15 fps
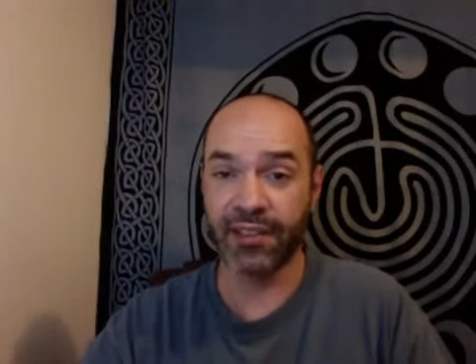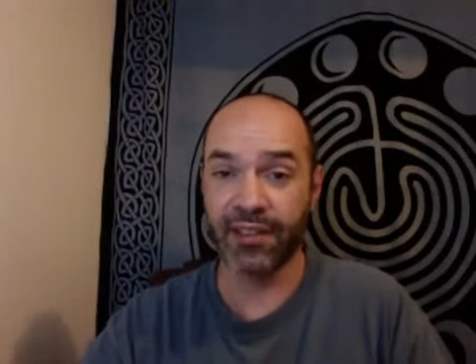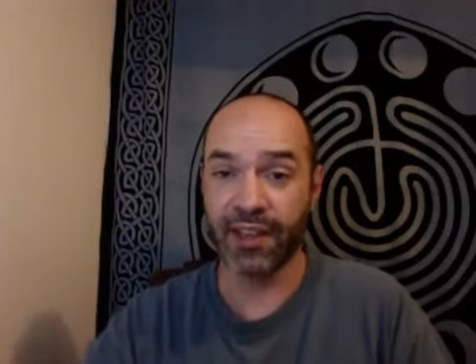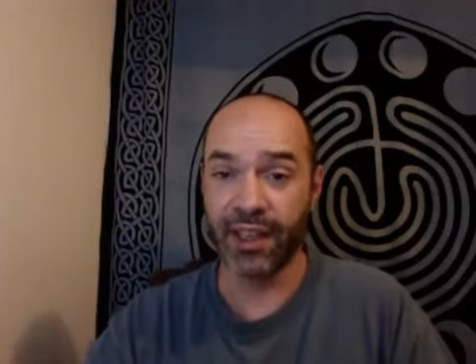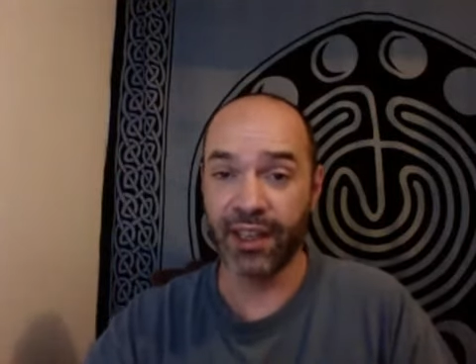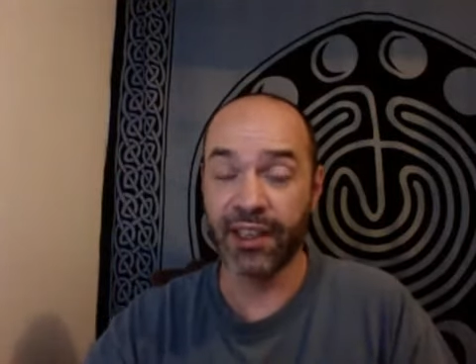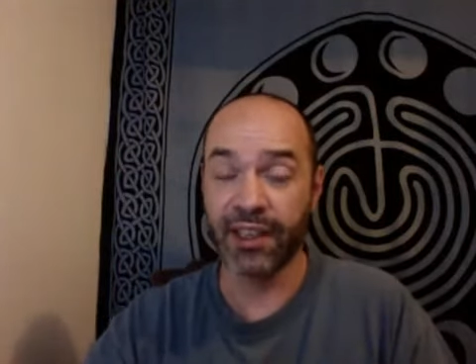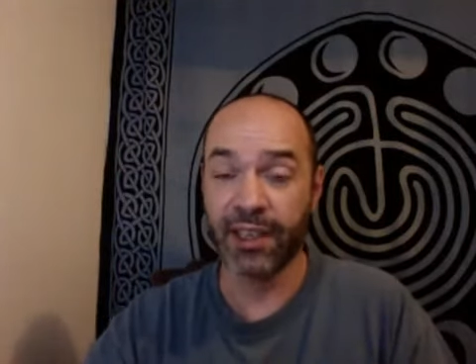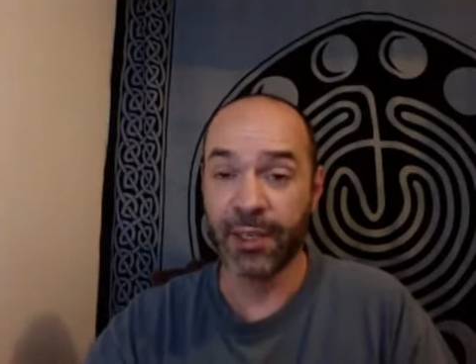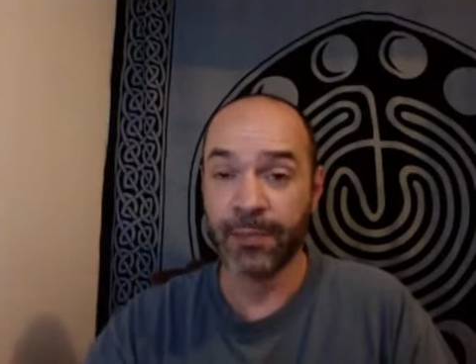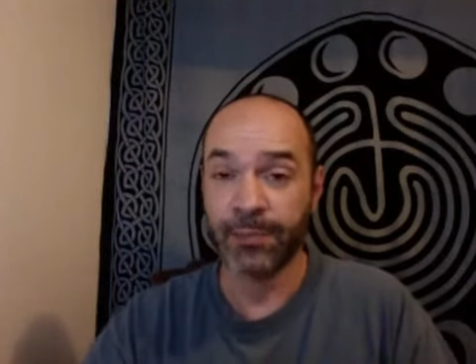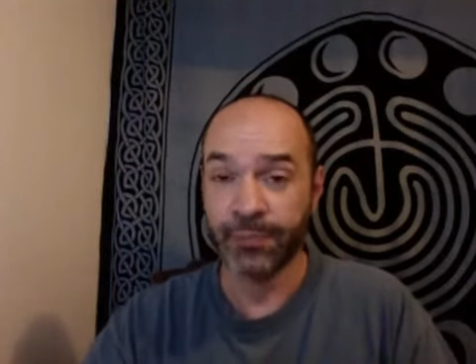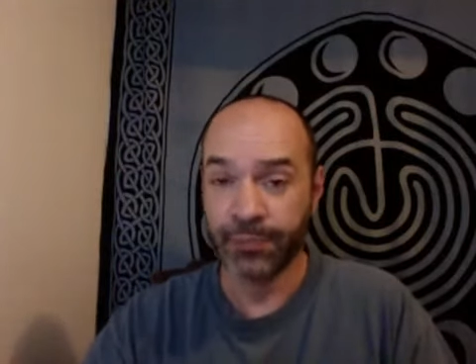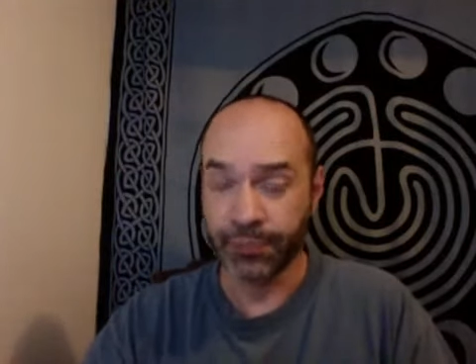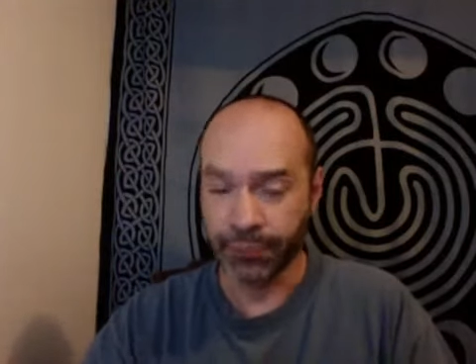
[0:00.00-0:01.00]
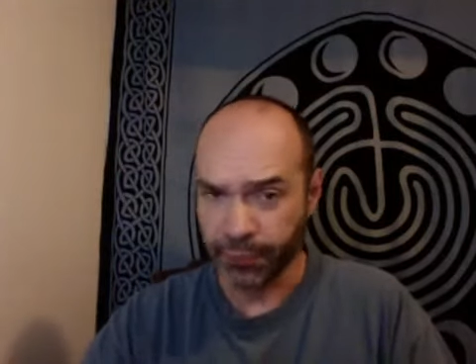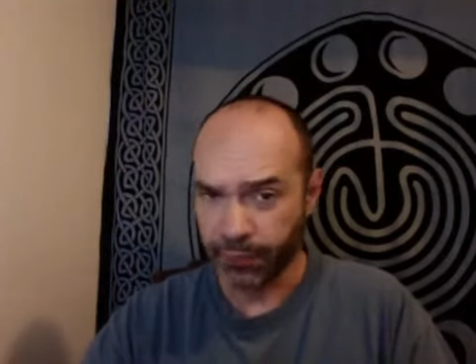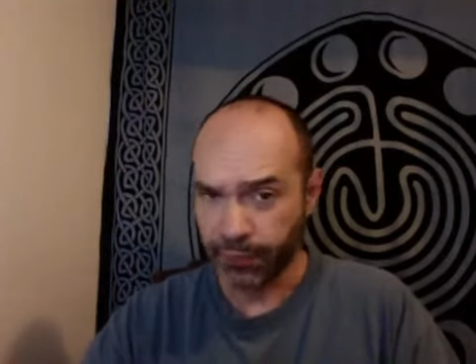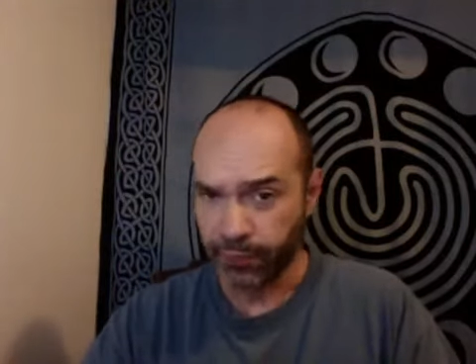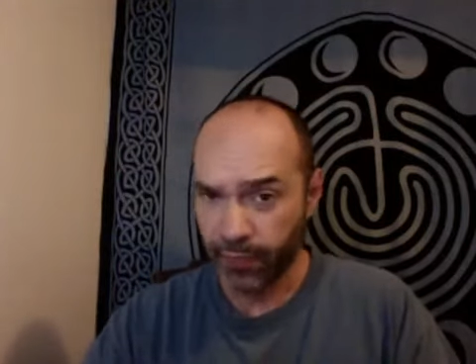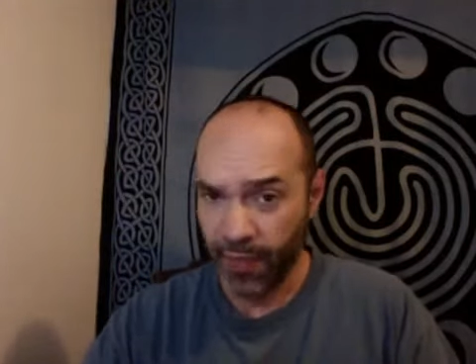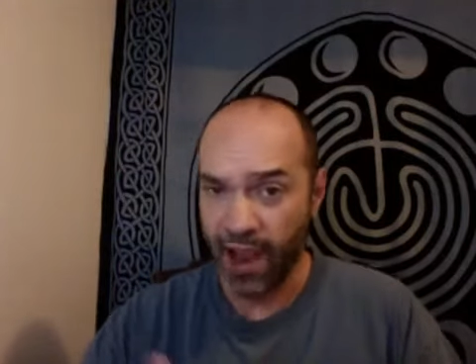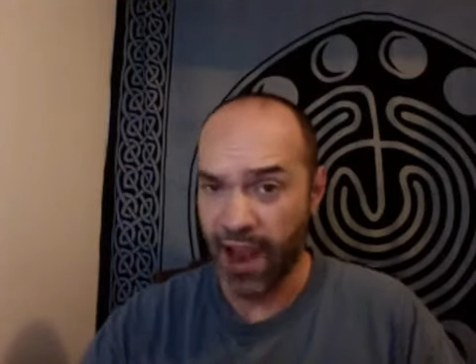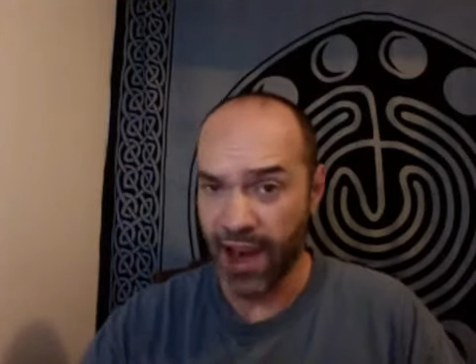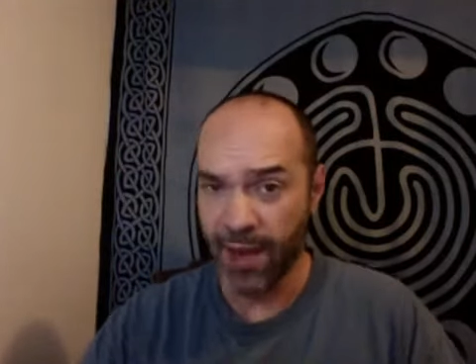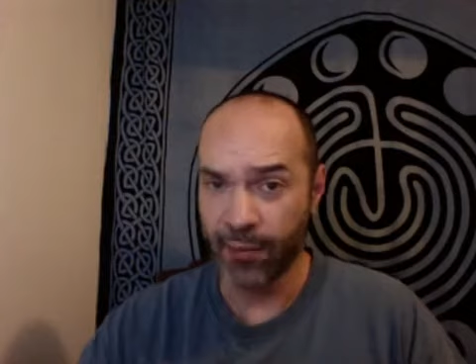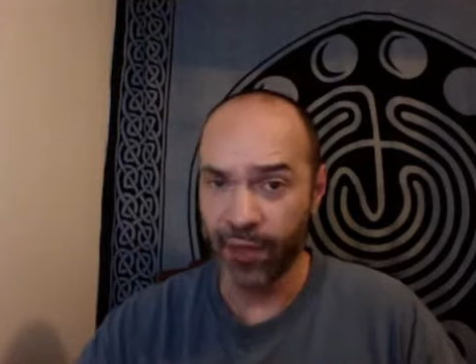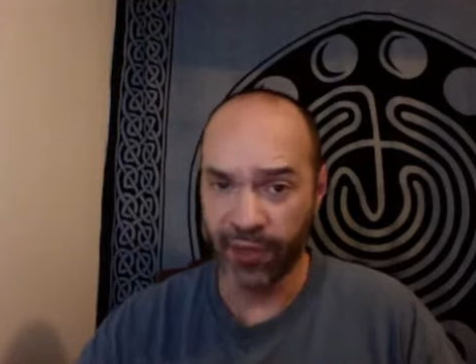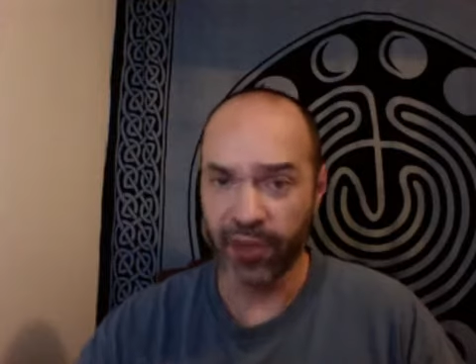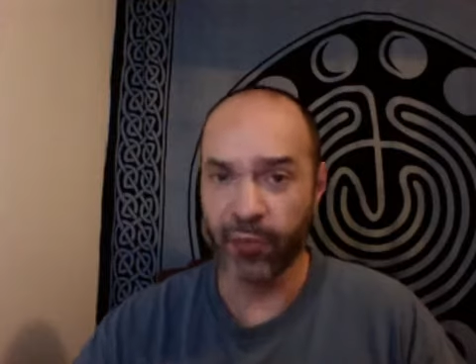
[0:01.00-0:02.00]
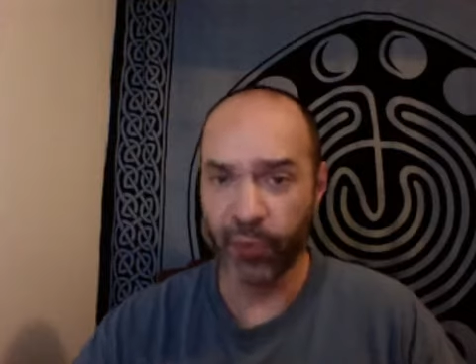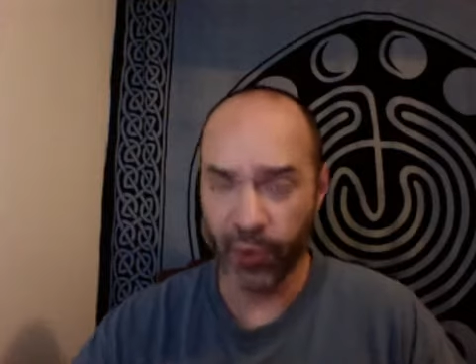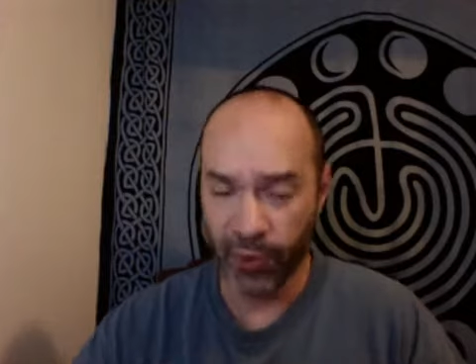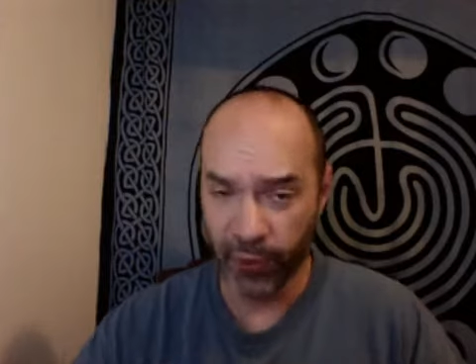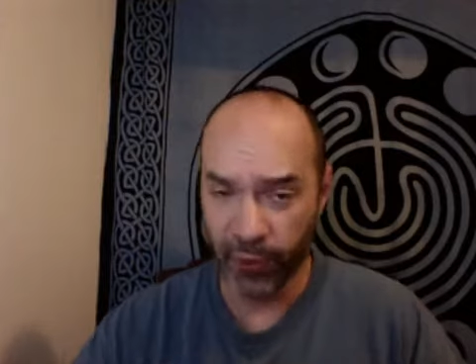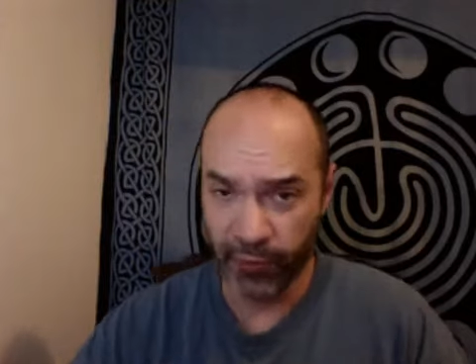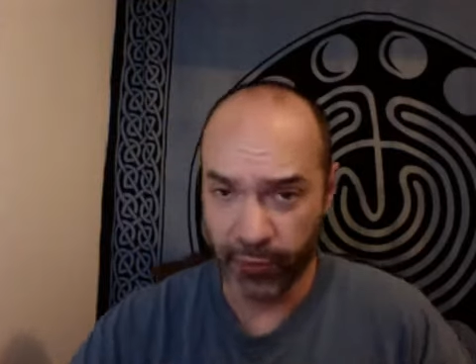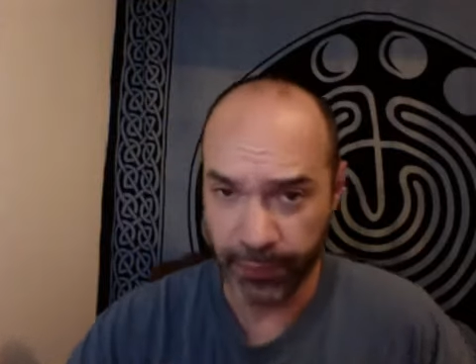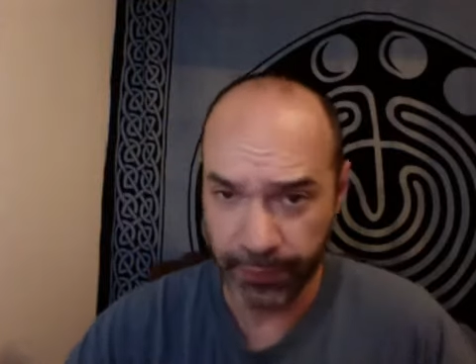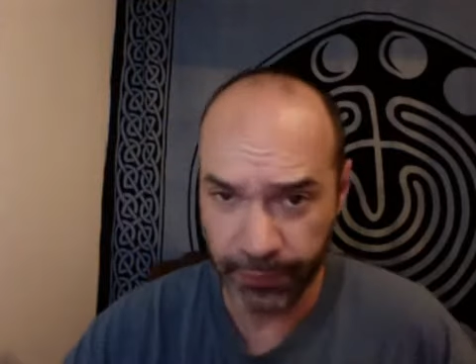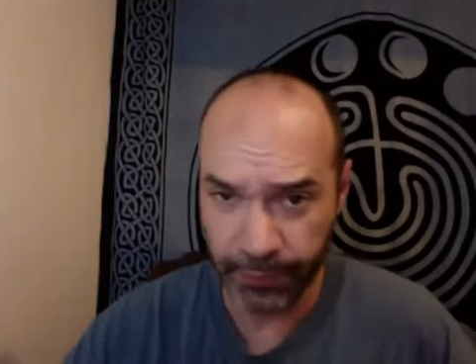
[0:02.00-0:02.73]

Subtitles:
Like, I am living proof.